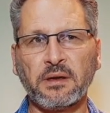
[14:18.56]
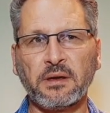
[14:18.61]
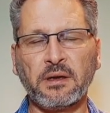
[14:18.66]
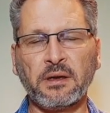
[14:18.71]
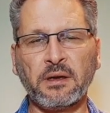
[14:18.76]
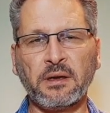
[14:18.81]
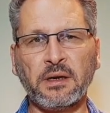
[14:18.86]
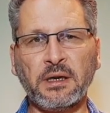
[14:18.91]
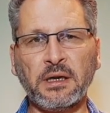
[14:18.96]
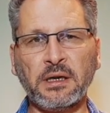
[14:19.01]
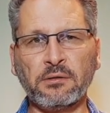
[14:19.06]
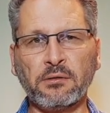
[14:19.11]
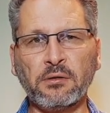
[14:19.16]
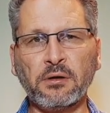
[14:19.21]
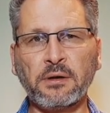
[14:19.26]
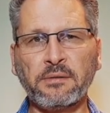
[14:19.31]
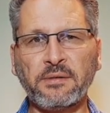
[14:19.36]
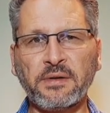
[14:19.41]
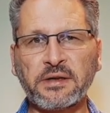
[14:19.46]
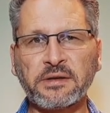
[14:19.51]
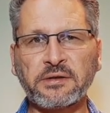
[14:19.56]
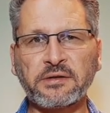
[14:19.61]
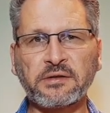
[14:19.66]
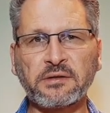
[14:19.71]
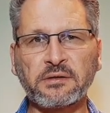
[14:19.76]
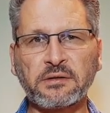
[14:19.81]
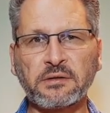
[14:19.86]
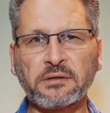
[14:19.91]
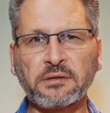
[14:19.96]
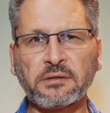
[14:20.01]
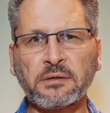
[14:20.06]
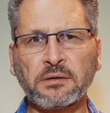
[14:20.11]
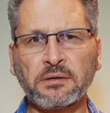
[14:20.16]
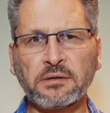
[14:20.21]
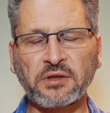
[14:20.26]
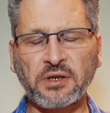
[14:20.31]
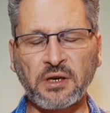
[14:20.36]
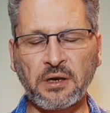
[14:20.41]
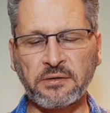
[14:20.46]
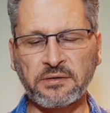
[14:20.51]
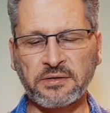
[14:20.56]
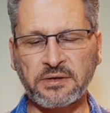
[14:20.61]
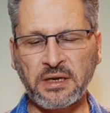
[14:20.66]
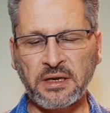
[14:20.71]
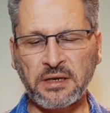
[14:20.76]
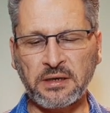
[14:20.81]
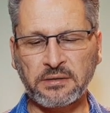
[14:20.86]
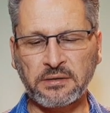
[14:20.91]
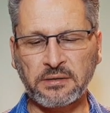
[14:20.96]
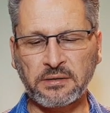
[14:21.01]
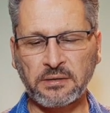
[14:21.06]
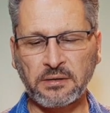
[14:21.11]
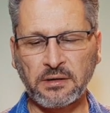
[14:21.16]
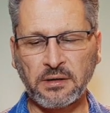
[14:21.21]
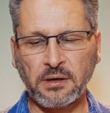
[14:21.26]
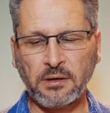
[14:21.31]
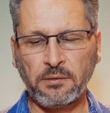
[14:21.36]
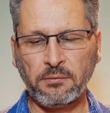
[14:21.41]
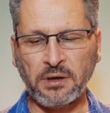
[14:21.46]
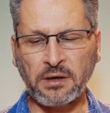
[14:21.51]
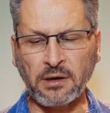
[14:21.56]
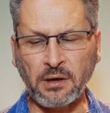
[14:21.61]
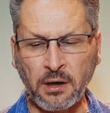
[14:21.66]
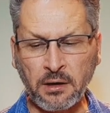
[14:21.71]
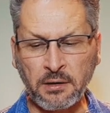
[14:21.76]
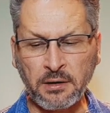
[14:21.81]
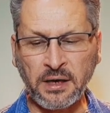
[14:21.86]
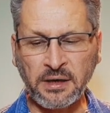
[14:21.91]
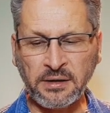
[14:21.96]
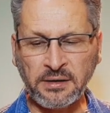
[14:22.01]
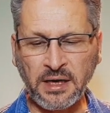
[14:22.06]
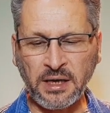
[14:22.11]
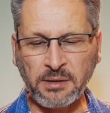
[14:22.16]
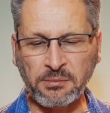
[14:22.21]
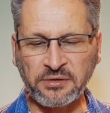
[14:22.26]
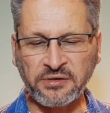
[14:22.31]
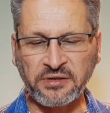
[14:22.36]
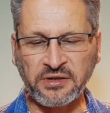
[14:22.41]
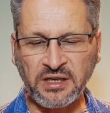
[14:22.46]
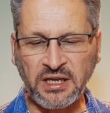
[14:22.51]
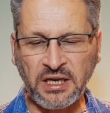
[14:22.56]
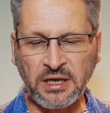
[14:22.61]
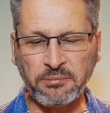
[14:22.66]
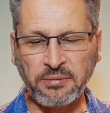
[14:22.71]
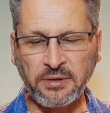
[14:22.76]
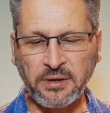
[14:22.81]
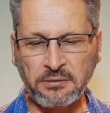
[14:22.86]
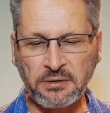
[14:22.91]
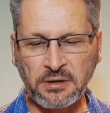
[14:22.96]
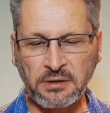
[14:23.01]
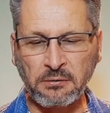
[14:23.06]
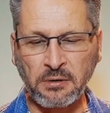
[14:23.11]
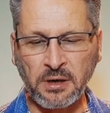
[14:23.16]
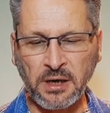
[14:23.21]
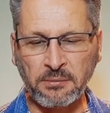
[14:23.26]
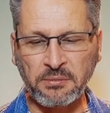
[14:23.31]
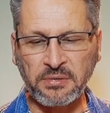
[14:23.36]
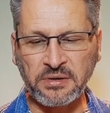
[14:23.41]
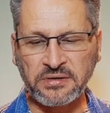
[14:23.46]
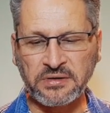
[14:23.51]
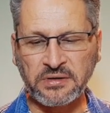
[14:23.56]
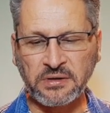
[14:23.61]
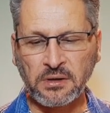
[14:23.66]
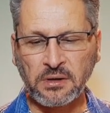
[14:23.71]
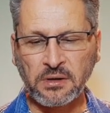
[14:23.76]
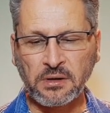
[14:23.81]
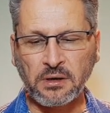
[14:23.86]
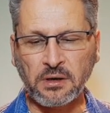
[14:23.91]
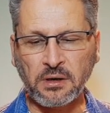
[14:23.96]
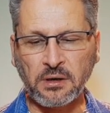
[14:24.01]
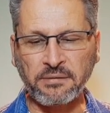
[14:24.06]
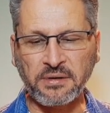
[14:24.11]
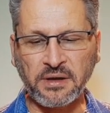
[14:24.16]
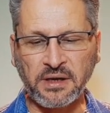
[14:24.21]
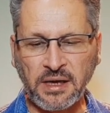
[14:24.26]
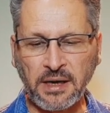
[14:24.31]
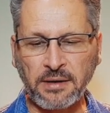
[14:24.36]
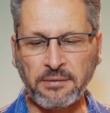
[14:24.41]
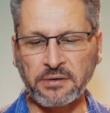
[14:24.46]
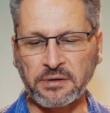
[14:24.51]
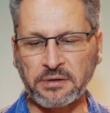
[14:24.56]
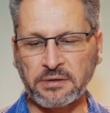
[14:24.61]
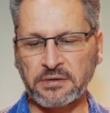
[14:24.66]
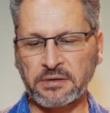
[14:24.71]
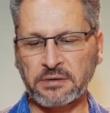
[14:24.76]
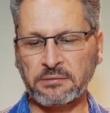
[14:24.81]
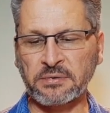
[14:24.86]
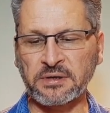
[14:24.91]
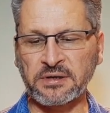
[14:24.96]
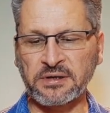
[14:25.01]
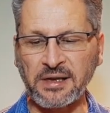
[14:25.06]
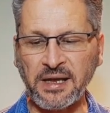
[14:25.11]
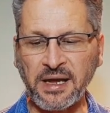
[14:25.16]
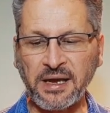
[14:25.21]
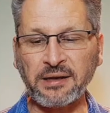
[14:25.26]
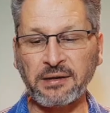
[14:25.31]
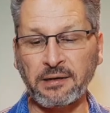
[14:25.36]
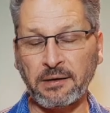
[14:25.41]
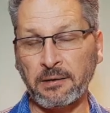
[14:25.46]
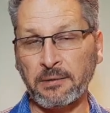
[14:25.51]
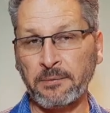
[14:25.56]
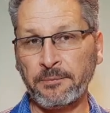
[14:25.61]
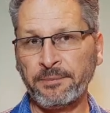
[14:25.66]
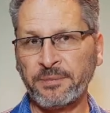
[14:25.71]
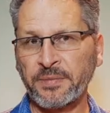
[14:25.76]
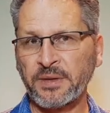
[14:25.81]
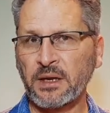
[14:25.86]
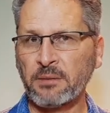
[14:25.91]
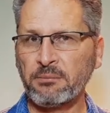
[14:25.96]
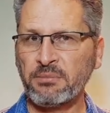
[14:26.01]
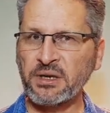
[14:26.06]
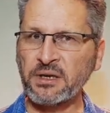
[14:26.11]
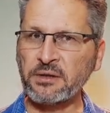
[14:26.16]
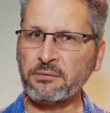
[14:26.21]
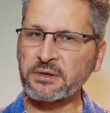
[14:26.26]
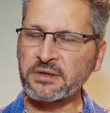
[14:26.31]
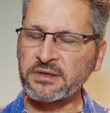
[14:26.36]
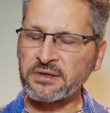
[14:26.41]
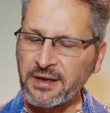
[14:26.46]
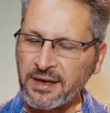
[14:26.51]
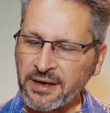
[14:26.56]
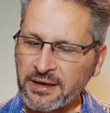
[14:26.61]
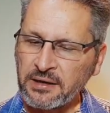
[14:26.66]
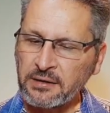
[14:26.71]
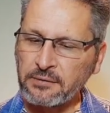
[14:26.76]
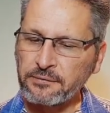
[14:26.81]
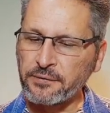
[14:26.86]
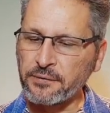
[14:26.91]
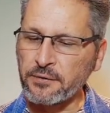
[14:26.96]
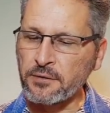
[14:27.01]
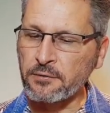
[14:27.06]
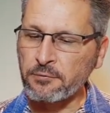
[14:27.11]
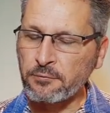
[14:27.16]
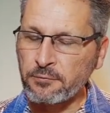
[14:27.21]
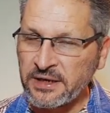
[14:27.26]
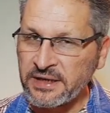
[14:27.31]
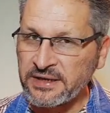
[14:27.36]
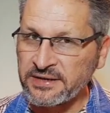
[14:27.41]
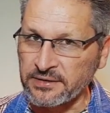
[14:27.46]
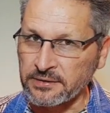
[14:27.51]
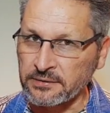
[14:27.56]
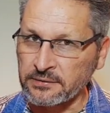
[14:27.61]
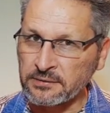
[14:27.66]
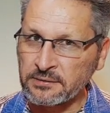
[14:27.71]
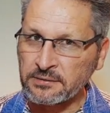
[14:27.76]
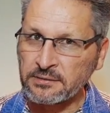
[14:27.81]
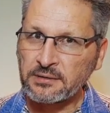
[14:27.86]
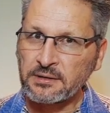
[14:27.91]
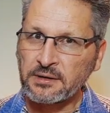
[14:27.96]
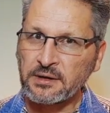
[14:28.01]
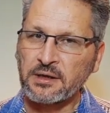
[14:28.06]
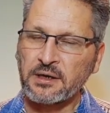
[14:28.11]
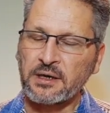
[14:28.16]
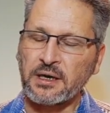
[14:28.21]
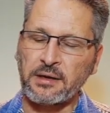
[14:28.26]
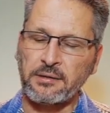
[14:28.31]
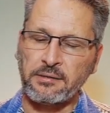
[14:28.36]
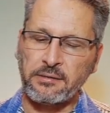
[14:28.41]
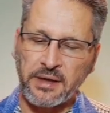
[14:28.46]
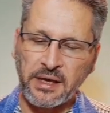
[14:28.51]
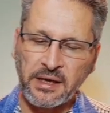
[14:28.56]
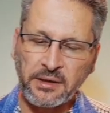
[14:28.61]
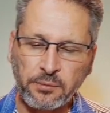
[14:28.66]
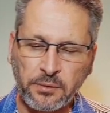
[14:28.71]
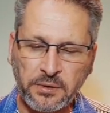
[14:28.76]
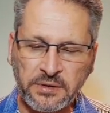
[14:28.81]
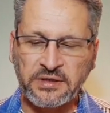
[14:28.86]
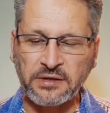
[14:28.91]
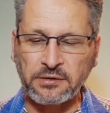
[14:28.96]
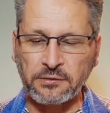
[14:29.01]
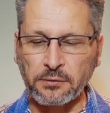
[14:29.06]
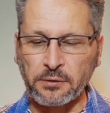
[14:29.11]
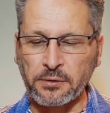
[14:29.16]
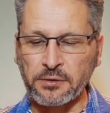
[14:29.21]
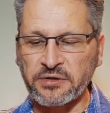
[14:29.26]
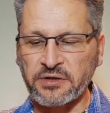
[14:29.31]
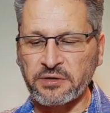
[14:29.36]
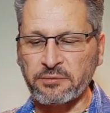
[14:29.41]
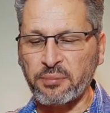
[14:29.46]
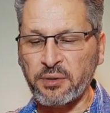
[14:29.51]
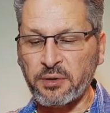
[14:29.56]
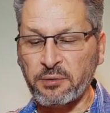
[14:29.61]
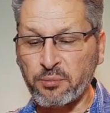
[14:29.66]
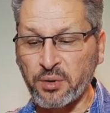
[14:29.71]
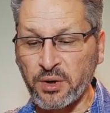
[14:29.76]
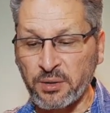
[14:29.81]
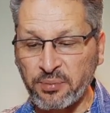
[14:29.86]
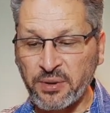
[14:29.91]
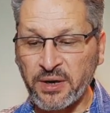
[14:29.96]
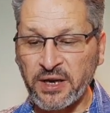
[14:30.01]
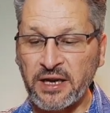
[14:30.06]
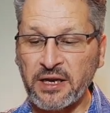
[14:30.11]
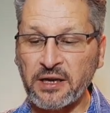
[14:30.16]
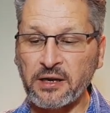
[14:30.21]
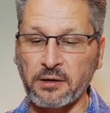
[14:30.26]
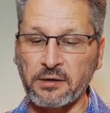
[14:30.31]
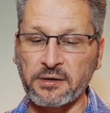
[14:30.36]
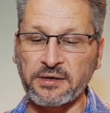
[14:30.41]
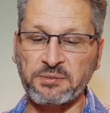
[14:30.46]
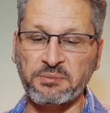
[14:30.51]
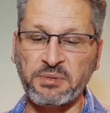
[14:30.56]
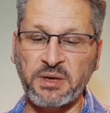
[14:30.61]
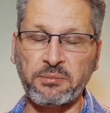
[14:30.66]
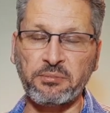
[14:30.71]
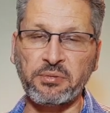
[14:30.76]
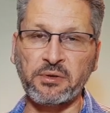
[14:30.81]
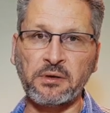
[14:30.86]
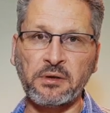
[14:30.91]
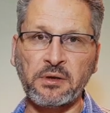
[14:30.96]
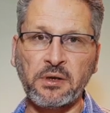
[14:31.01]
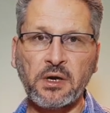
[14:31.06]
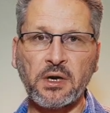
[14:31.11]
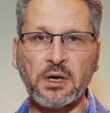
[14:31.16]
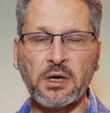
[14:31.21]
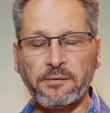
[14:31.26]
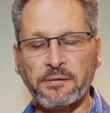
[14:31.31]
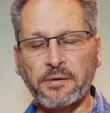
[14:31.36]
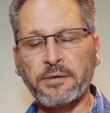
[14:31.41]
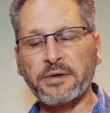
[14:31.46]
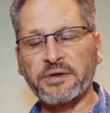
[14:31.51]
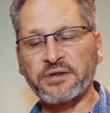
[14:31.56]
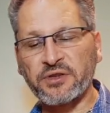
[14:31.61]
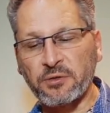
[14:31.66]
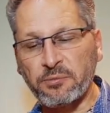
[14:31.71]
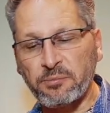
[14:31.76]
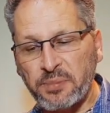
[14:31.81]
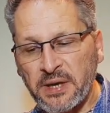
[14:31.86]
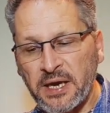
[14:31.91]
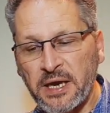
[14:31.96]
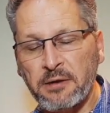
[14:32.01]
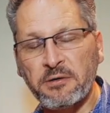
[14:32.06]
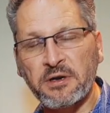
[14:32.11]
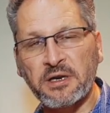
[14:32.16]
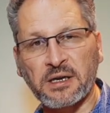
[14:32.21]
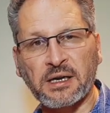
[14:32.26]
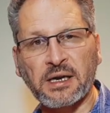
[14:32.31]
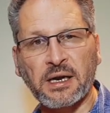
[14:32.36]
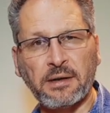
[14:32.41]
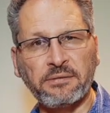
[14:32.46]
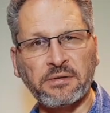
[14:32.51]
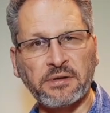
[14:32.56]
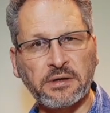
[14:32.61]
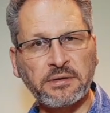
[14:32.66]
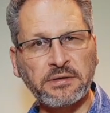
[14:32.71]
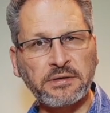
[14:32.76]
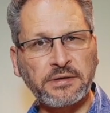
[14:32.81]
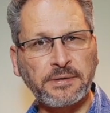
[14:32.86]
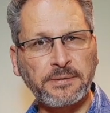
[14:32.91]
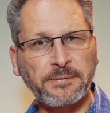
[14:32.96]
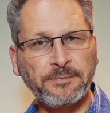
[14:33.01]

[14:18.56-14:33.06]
uh, in all of us shows that. We are unable to keep the requirements of the covenant. It was lacking, but it was lacking for a reason, and that was in order to prepare God's people for the superior covenant